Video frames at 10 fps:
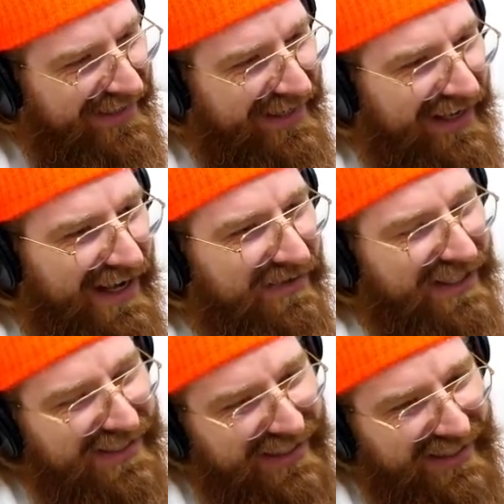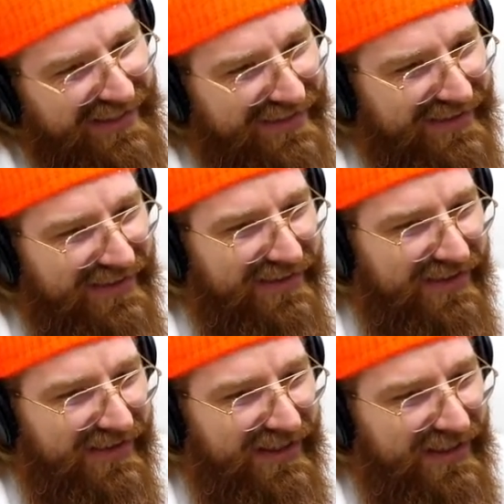I mean, it's kind of good to know
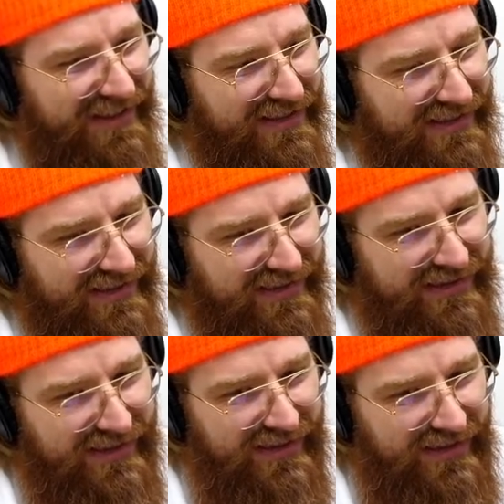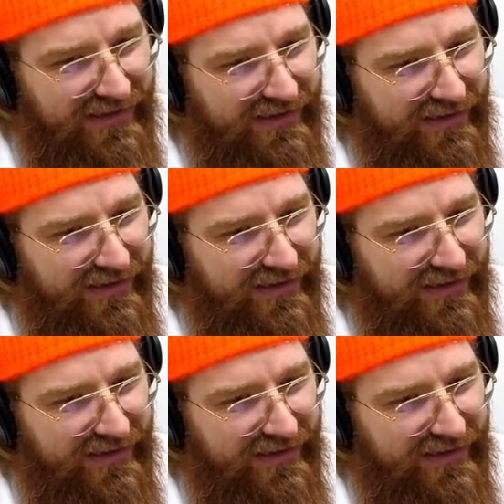though, I guess. And just, I don't know.